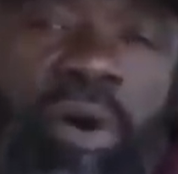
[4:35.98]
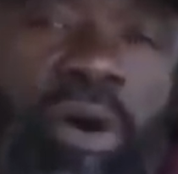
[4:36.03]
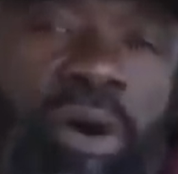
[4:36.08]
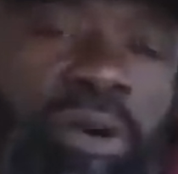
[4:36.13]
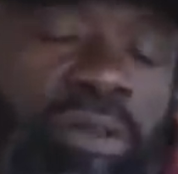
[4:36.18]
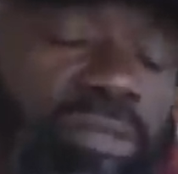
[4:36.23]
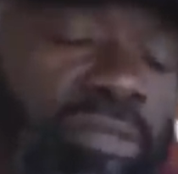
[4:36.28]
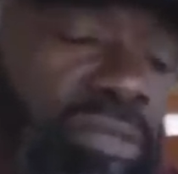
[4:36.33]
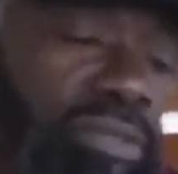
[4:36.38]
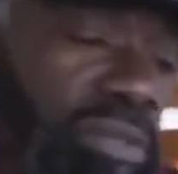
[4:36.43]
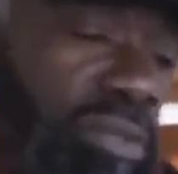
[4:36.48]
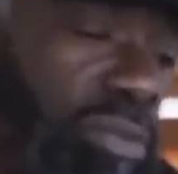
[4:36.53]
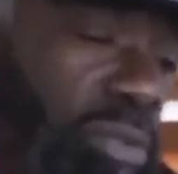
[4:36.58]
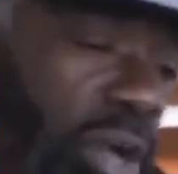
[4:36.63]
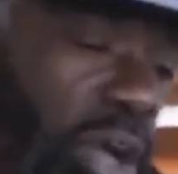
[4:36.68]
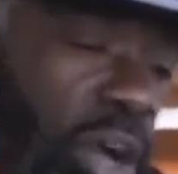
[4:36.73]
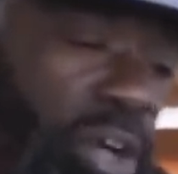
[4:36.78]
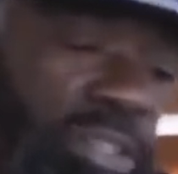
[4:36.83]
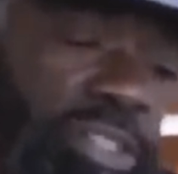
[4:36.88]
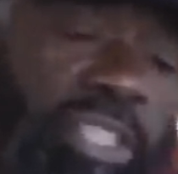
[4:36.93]
those
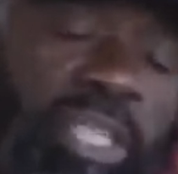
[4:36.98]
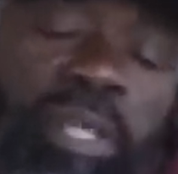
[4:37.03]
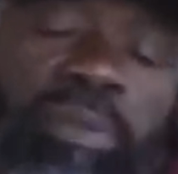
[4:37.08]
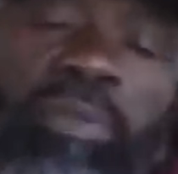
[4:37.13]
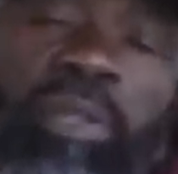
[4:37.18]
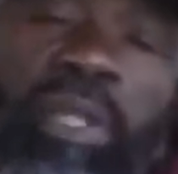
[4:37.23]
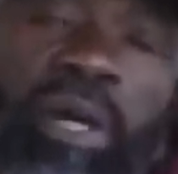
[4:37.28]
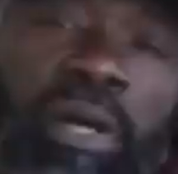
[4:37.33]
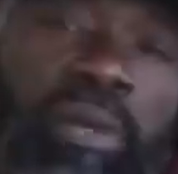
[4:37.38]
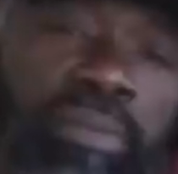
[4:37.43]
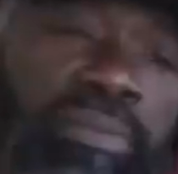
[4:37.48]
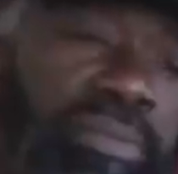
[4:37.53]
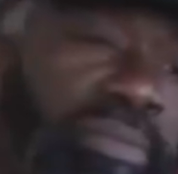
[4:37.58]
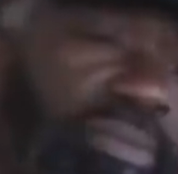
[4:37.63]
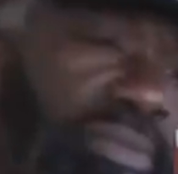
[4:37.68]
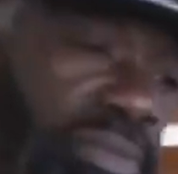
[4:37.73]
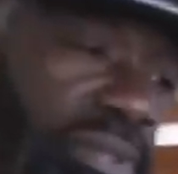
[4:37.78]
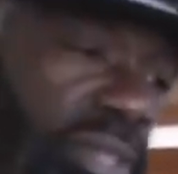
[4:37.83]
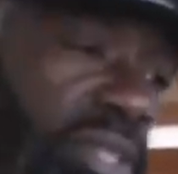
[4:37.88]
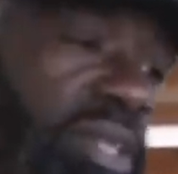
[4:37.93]
kinds of things in that
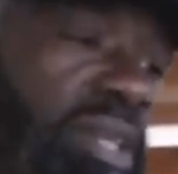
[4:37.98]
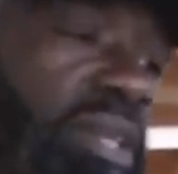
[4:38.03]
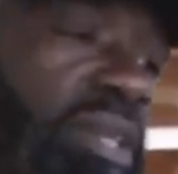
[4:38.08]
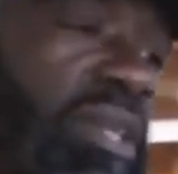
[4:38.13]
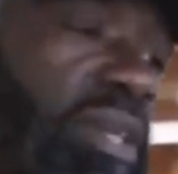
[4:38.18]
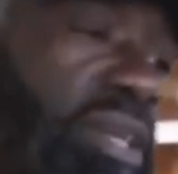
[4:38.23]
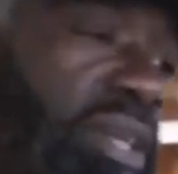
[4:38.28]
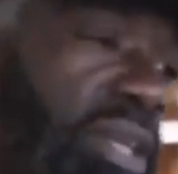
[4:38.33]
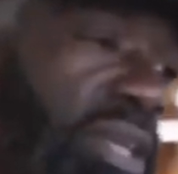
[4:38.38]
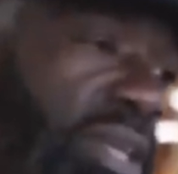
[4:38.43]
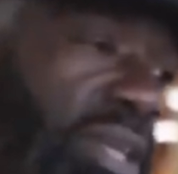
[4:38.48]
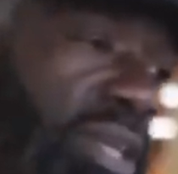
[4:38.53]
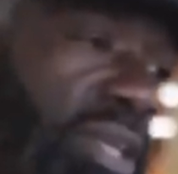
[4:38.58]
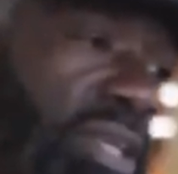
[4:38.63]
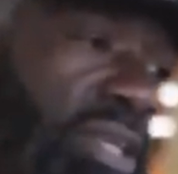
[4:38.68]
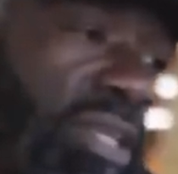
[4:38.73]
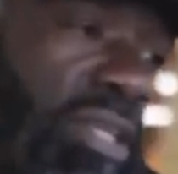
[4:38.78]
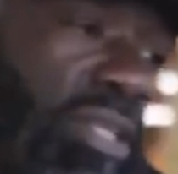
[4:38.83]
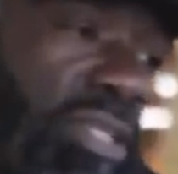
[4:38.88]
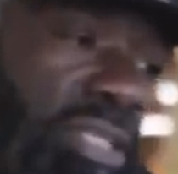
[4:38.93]
first video, you might
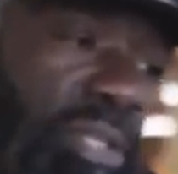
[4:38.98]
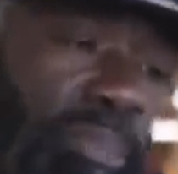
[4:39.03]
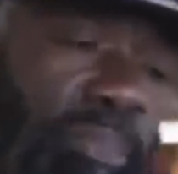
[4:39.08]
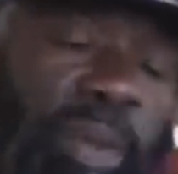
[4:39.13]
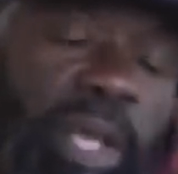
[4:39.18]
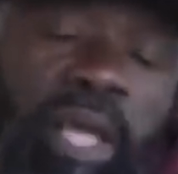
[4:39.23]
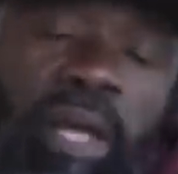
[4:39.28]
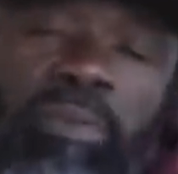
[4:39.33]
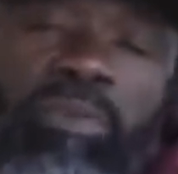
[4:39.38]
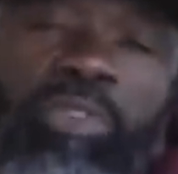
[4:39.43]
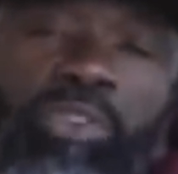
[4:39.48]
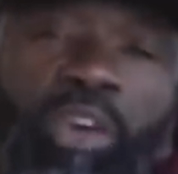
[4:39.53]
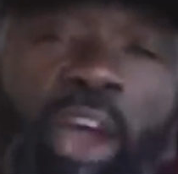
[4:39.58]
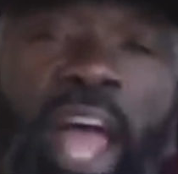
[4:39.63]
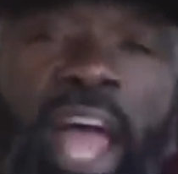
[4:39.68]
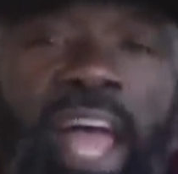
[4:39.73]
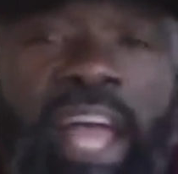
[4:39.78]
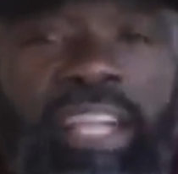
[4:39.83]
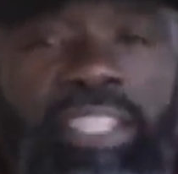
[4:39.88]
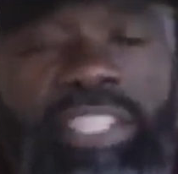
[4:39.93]
call that an
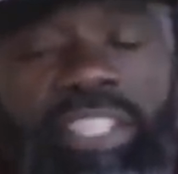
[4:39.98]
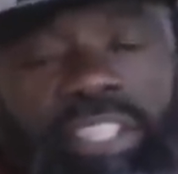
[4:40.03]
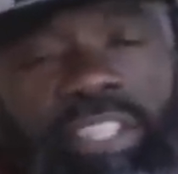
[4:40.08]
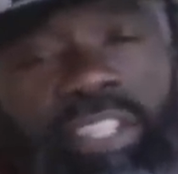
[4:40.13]
aberration.